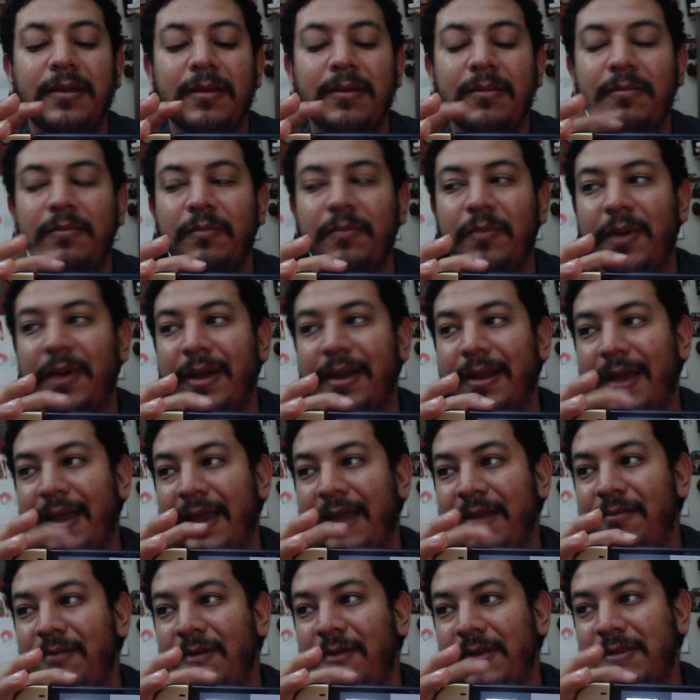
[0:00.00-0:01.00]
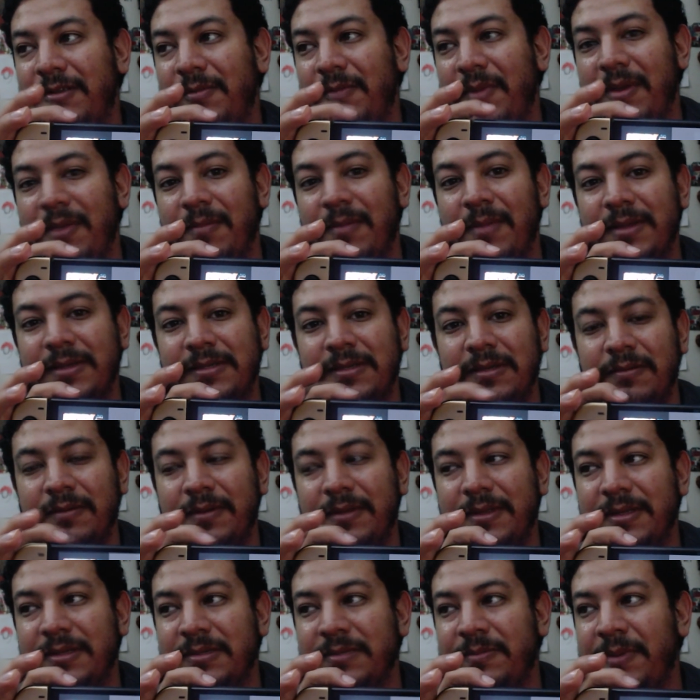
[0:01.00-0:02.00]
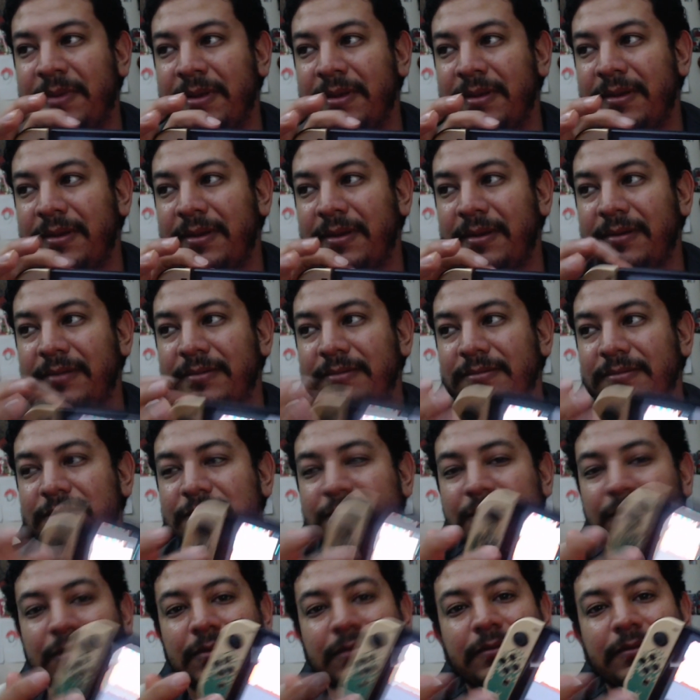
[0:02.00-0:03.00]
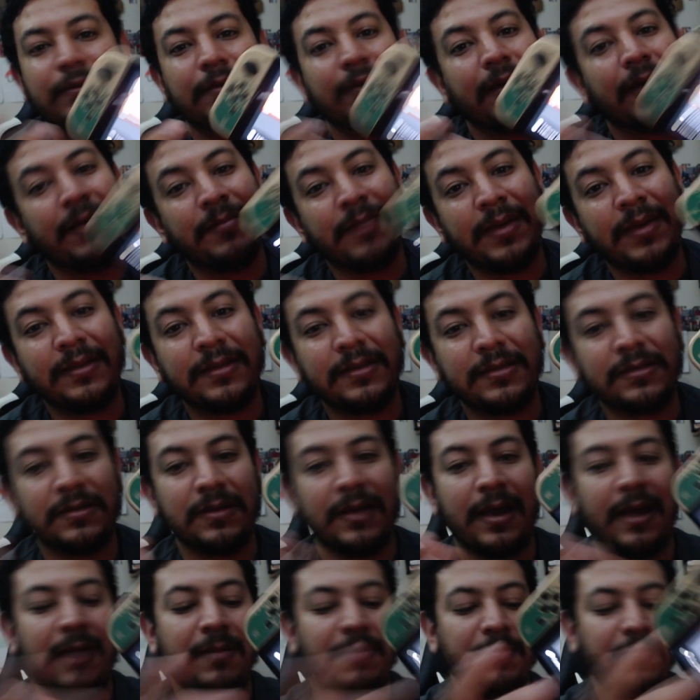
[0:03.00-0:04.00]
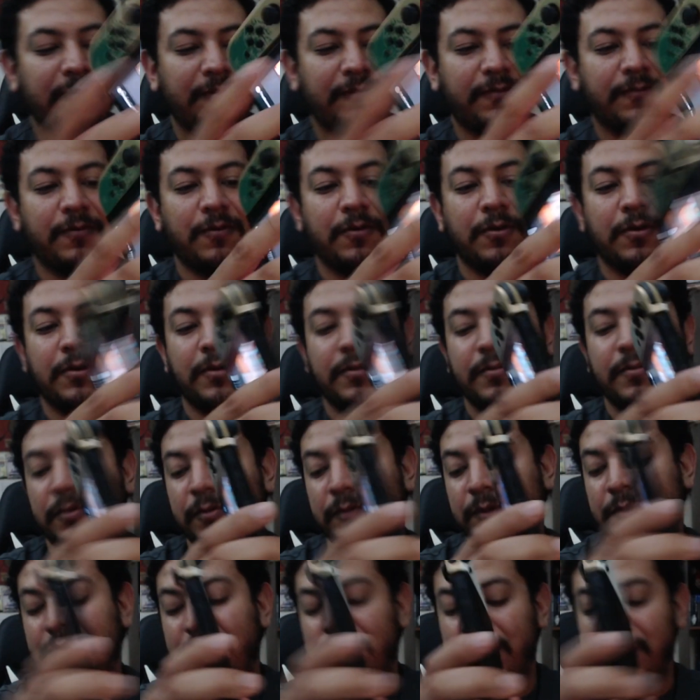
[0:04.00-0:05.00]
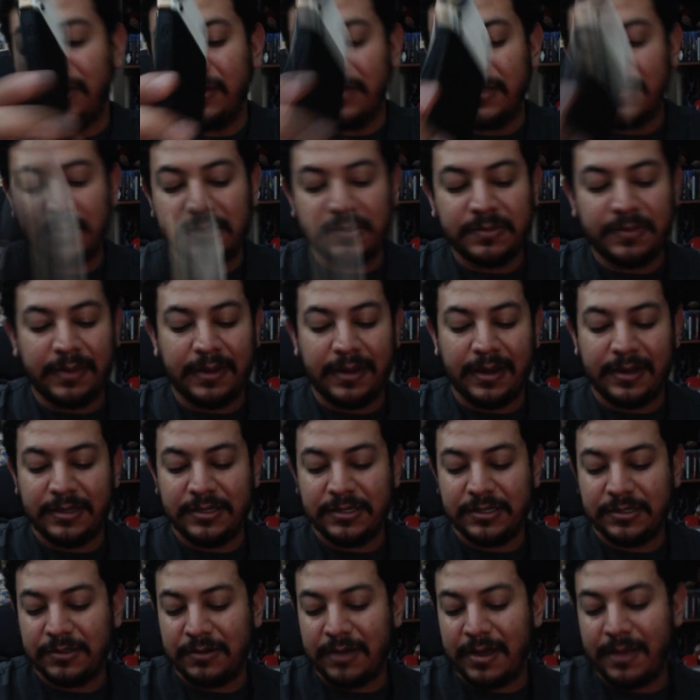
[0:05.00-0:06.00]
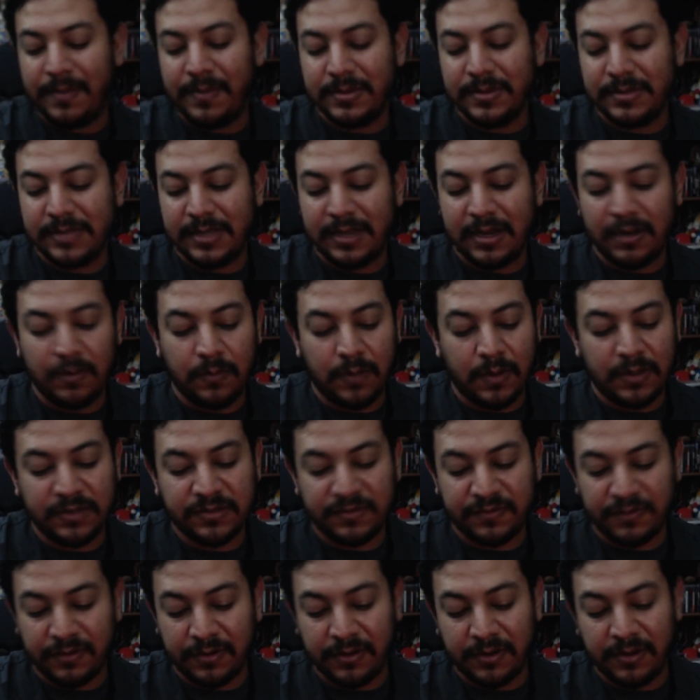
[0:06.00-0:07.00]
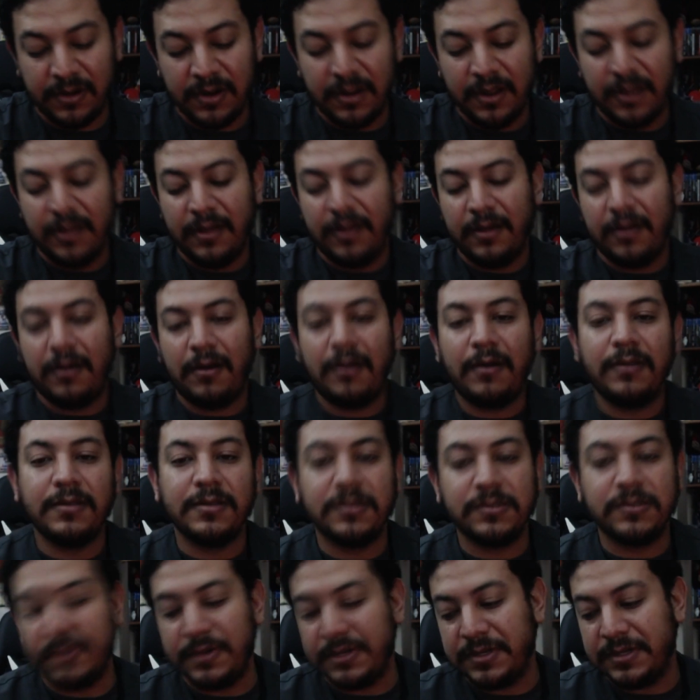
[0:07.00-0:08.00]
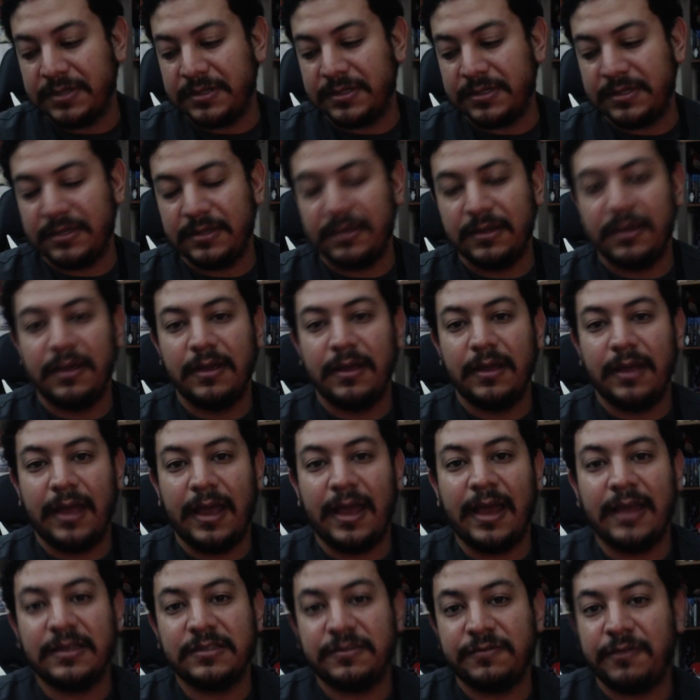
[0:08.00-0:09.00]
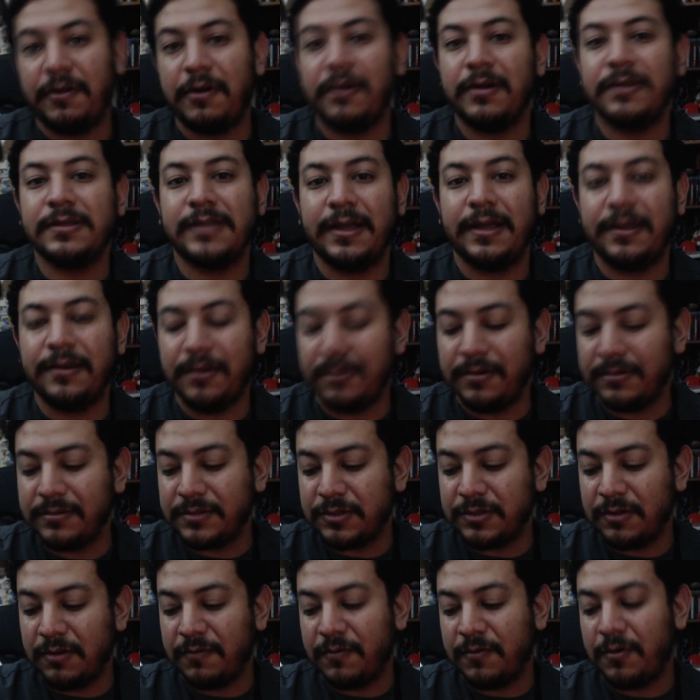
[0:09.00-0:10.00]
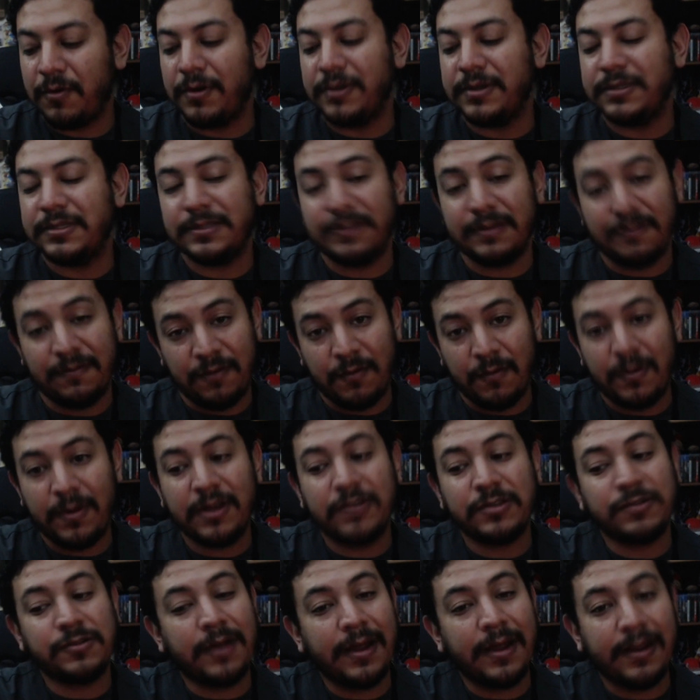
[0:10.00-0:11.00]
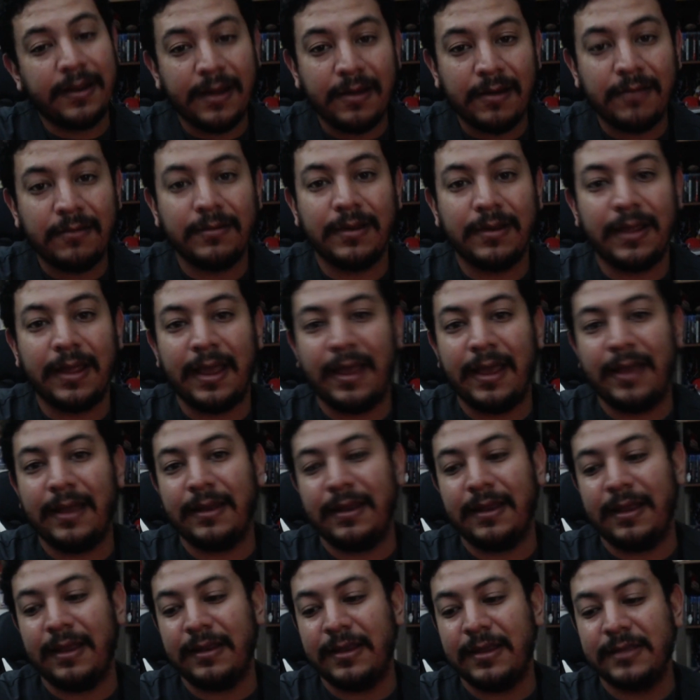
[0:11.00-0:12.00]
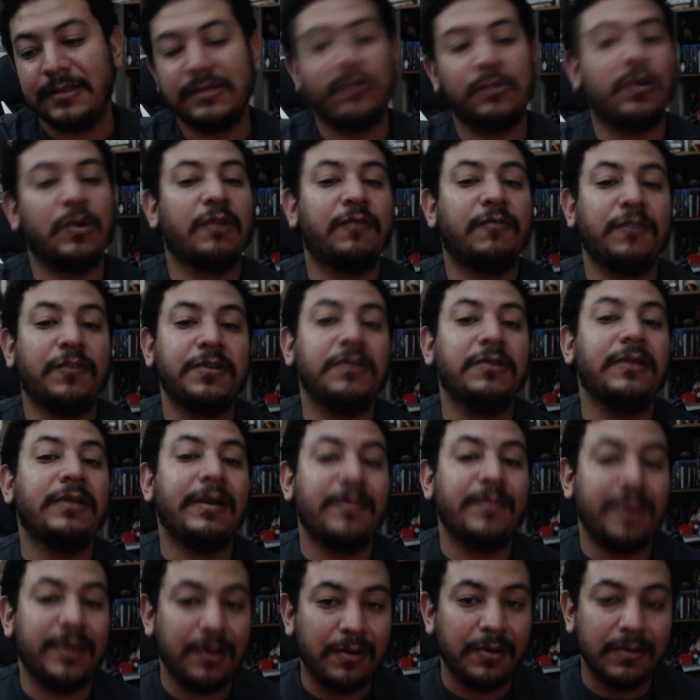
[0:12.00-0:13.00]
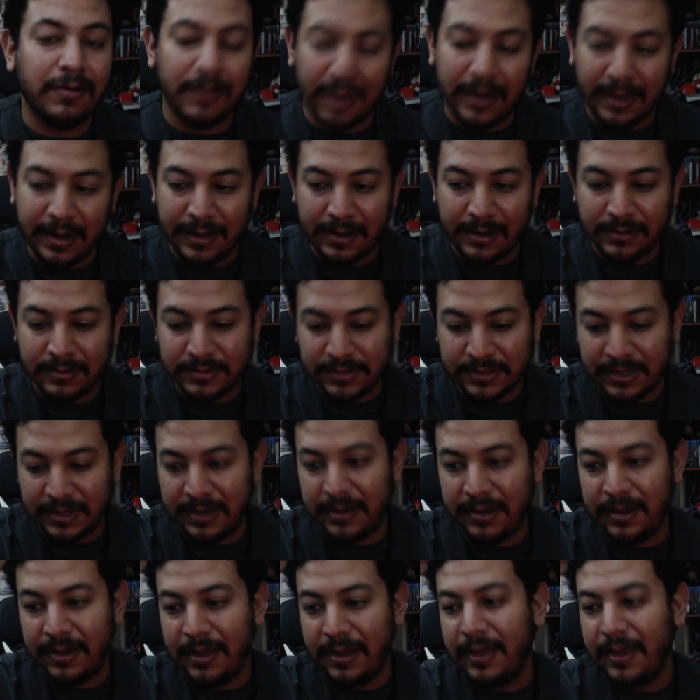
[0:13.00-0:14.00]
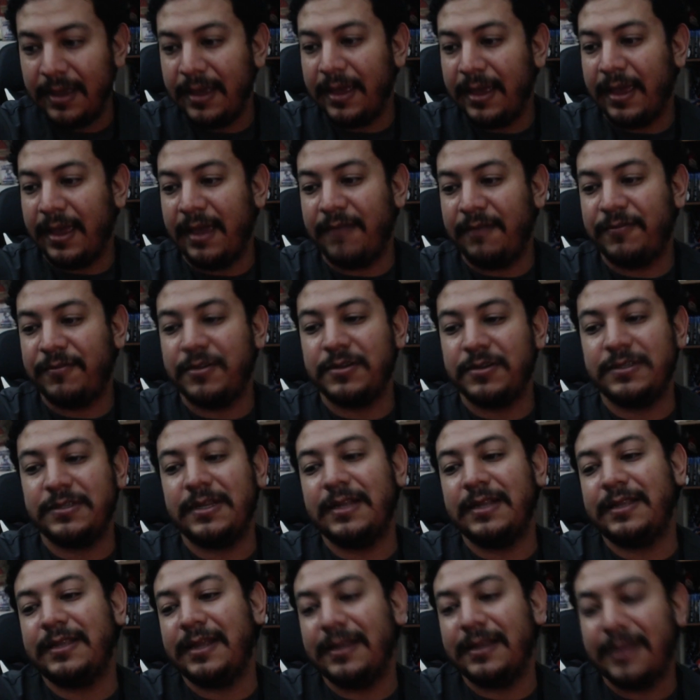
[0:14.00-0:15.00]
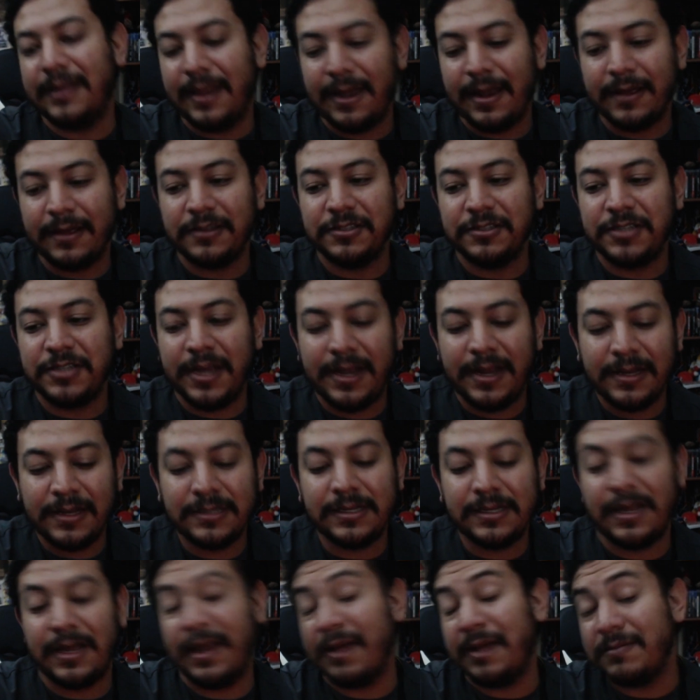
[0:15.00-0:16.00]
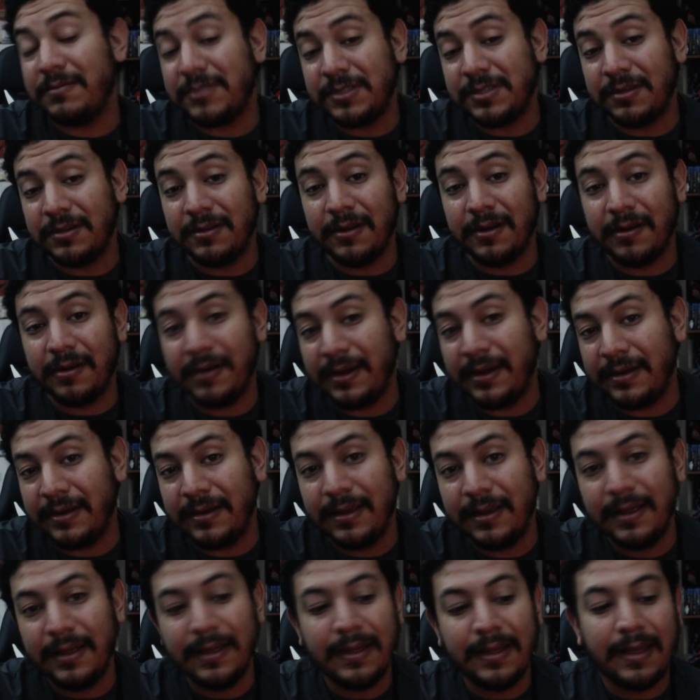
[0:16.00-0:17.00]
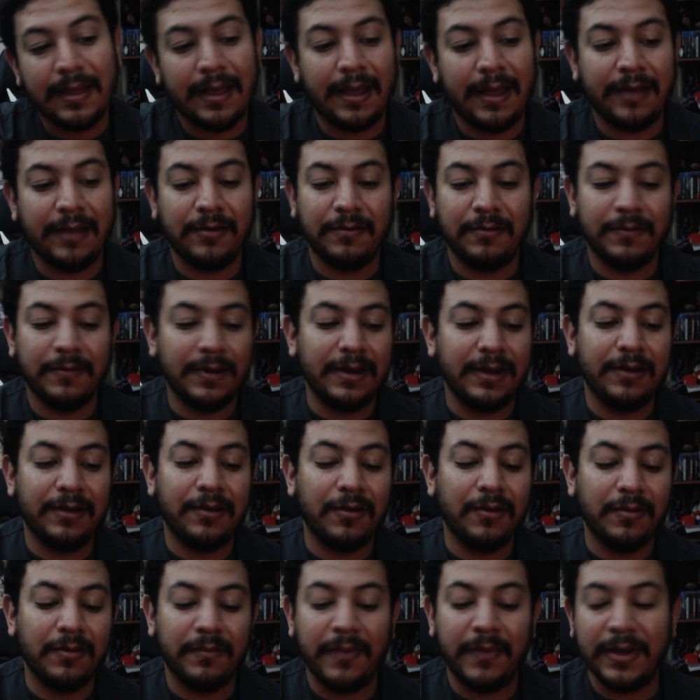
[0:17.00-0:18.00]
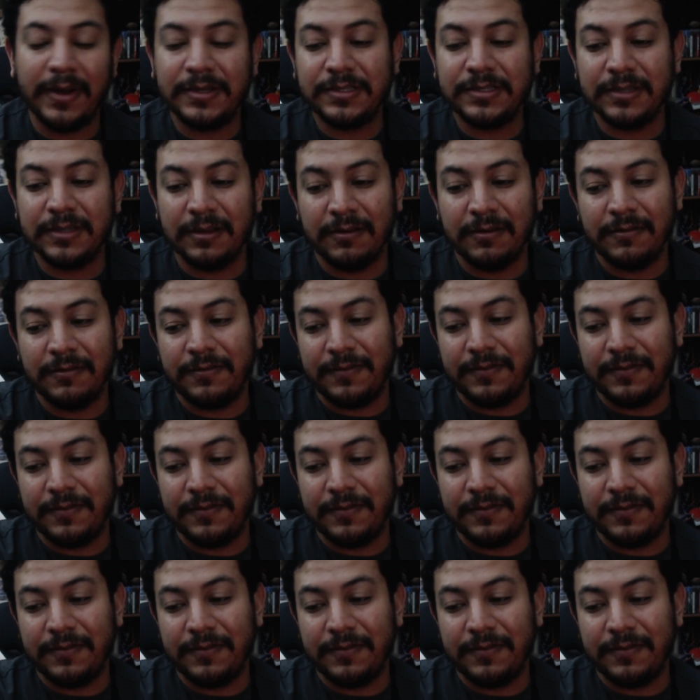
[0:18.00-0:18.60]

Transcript: but I didn't want to be messing with this button here. So I made this app for Mariko users, but it just so happens that it works for all the switches as far as I know. So of course, if you want to try it out and it doesn't work for you, let me know and I'll see if there's anything that I could change. I am still learning I don't really know much of